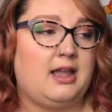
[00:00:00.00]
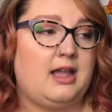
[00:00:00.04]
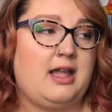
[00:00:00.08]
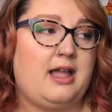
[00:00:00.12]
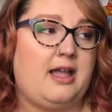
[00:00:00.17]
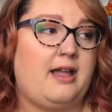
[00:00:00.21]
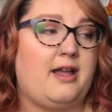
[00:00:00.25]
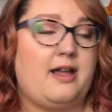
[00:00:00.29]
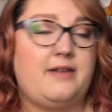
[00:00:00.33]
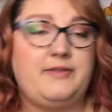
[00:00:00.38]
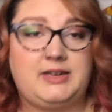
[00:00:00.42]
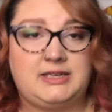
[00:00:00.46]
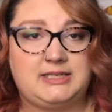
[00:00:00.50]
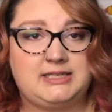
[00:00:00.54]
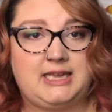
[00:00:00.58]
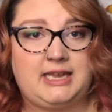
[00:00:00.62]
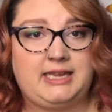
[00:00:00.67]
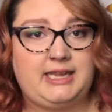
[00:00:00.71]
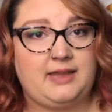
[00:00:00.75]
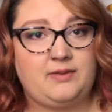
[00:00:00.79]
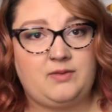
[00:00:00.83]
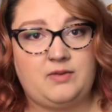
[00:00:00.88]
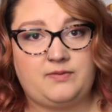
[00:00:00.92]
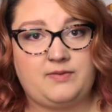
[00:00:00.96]

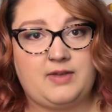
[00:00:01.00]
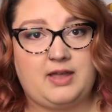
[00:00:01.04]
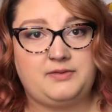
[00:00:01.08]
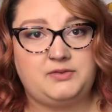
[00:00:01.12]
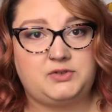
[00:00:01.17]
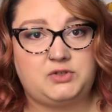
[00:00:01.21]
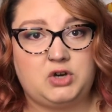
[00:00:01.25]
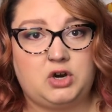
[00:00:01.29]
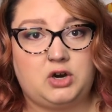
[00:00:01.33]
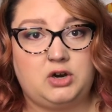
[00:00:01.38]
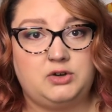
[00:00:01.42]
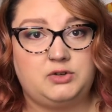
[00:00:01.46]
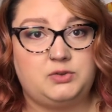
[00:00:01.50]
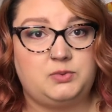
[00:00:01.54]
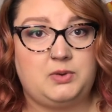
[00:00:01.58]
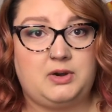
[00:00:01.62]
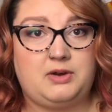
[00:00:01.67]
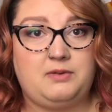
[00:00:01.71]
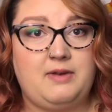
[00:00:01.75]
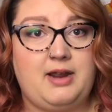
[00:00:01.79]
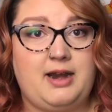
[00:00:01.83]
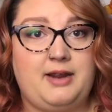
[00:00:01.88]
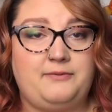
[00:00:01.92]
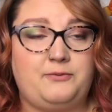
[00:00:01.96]
obviously I gave it five stars
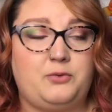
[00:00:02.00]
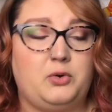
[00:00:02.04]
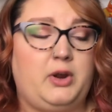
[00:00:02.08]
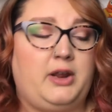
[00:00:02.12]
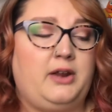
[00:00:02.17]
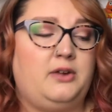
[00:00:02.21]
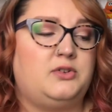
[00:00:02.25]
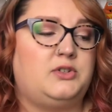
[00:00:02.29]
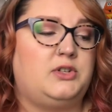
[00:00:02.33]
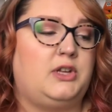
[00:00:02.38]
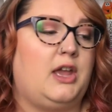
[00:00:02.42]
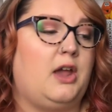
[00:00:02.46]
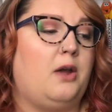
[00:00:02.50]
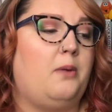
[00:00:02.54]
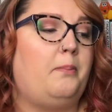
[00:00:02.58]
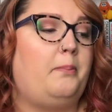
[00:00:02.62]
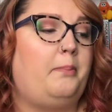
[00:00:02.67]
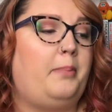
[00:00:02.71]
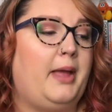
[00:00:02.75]
when I read it four years ago.